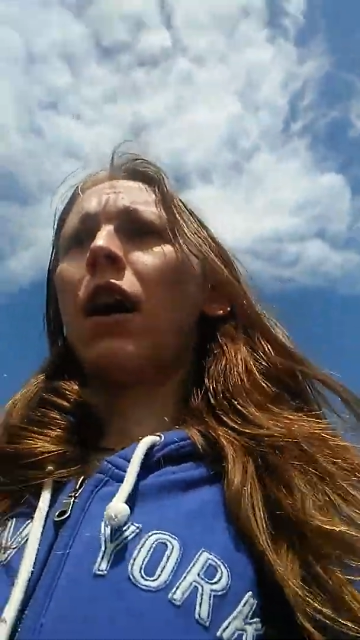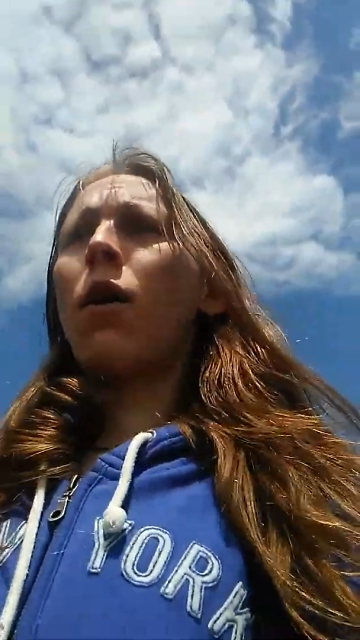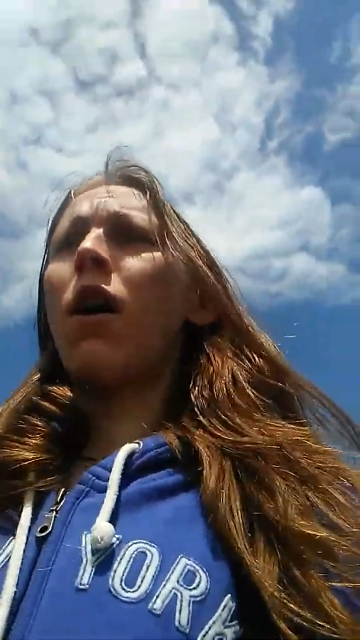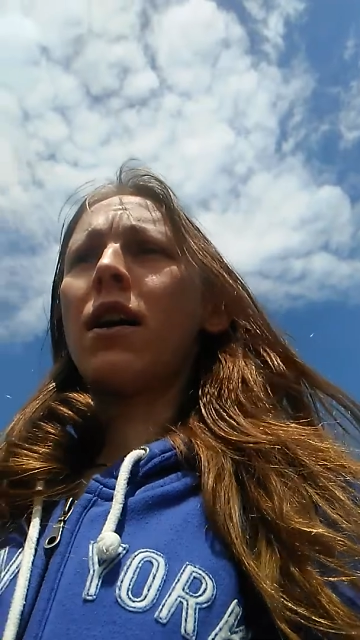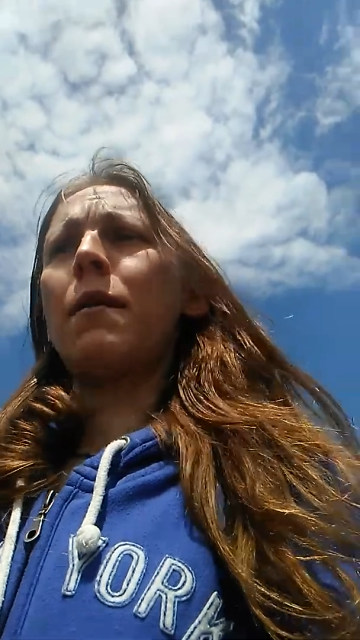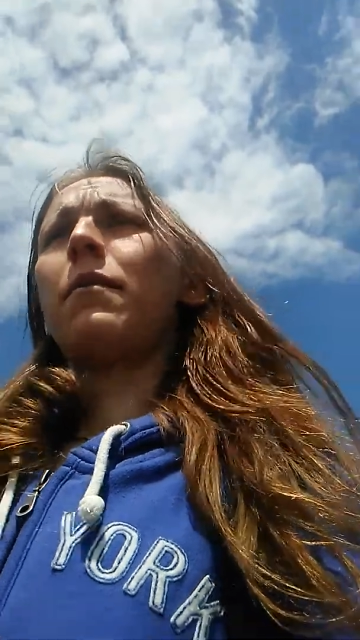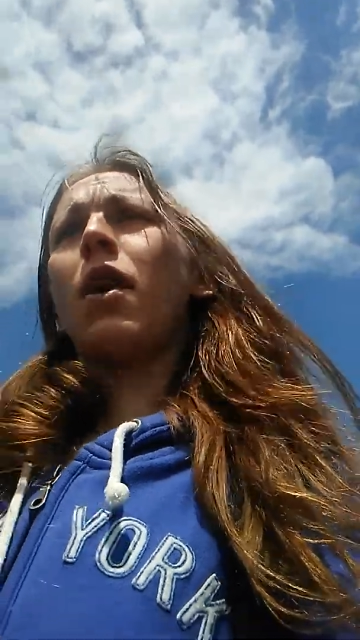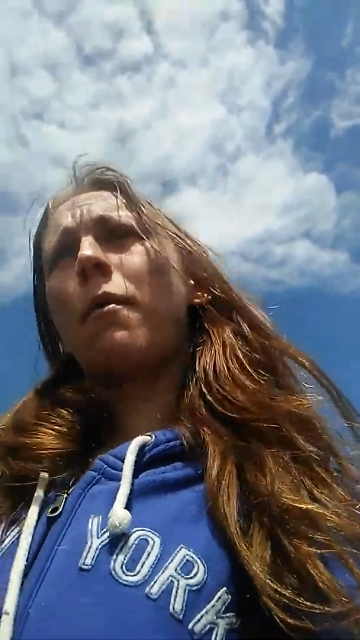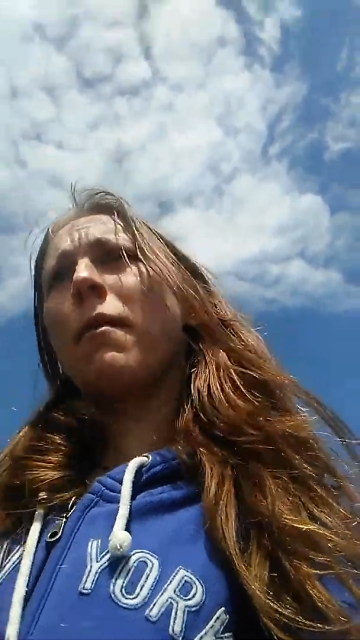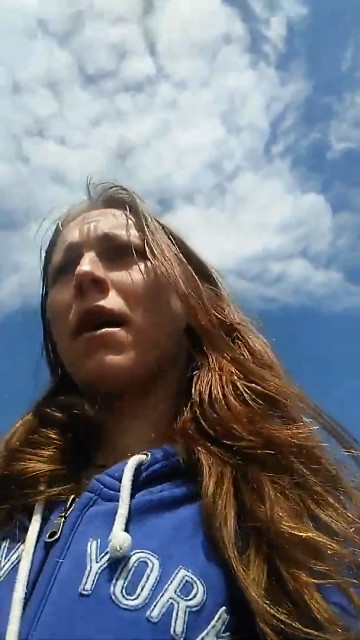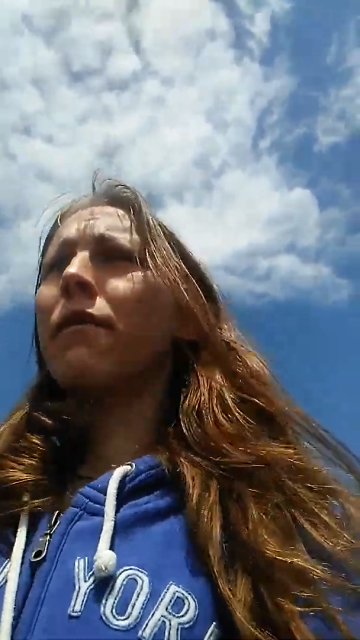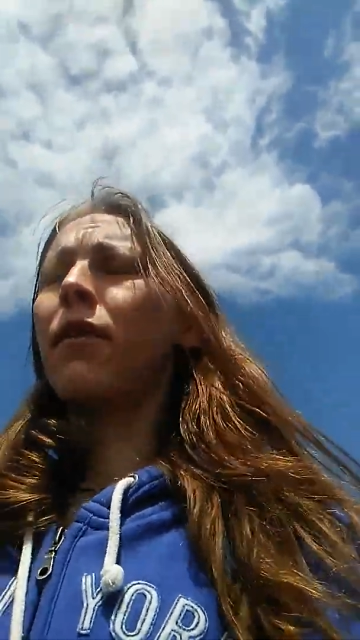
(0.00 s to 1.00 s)
how I am
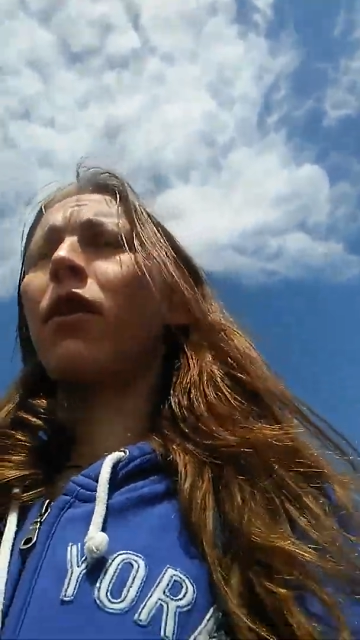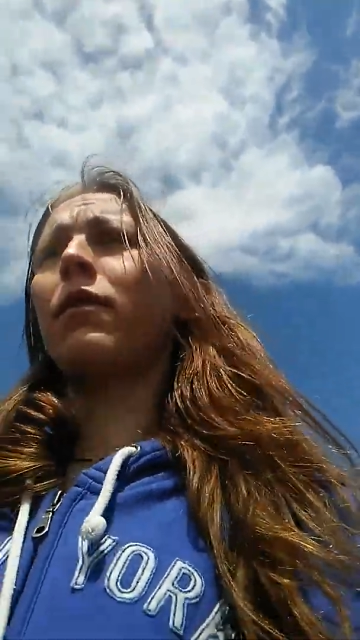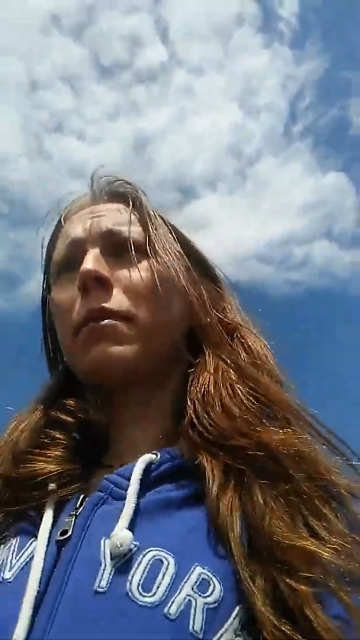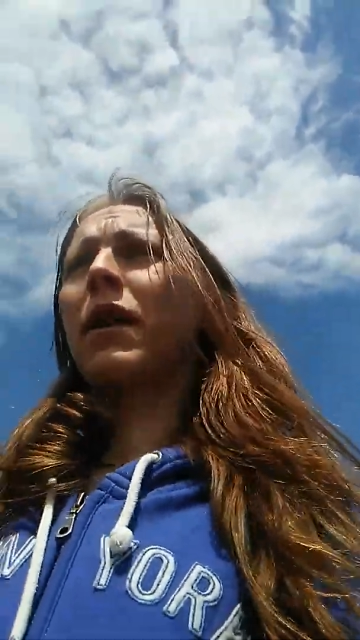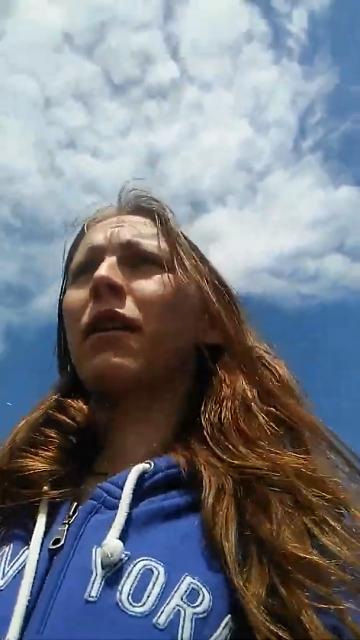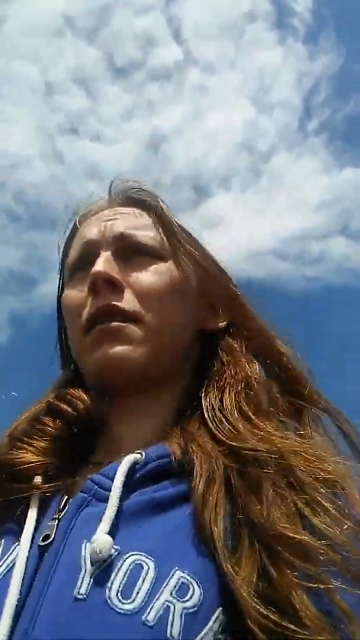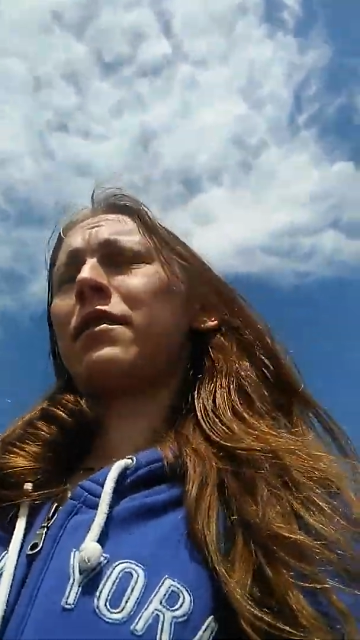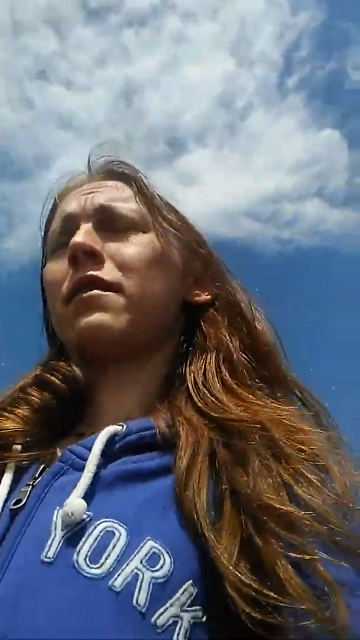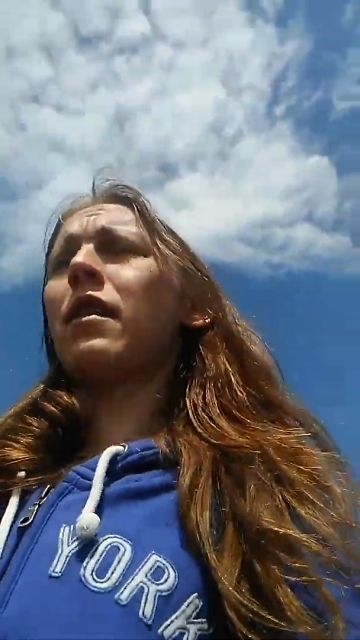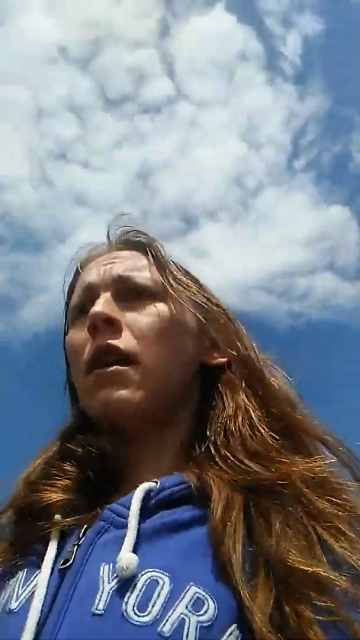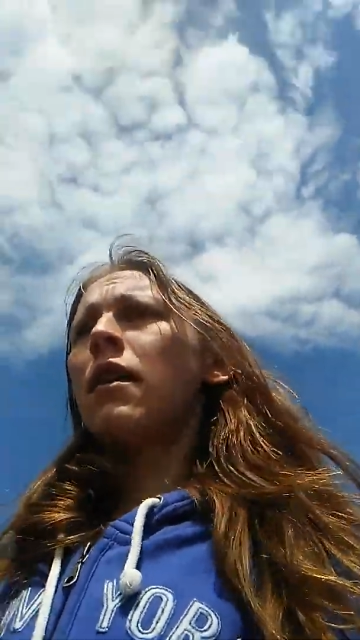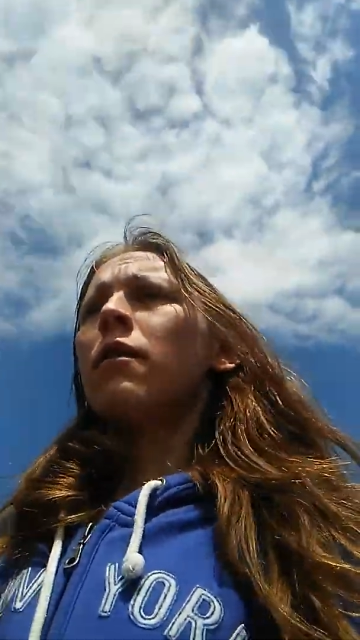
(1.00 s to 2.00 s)
not my fault because,